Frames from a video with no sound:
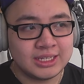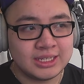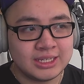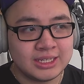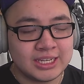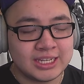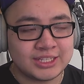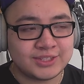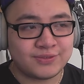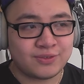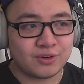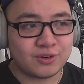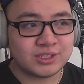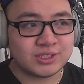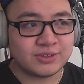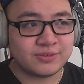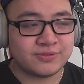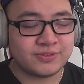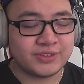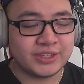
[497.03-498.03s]
his first
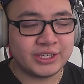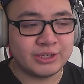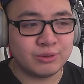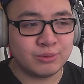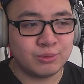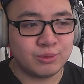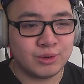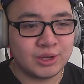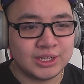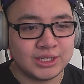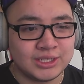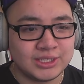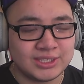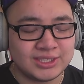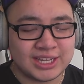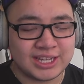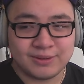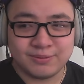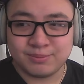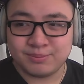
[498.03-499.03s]
defeat was
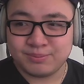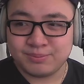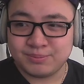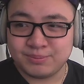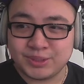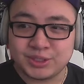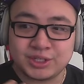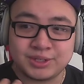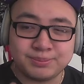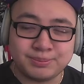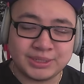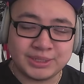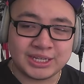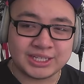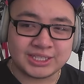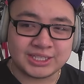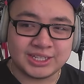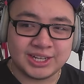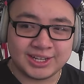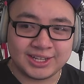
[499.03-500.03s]
because
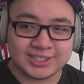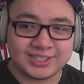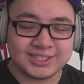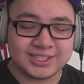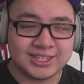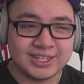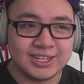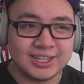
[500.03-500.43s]
of Guts.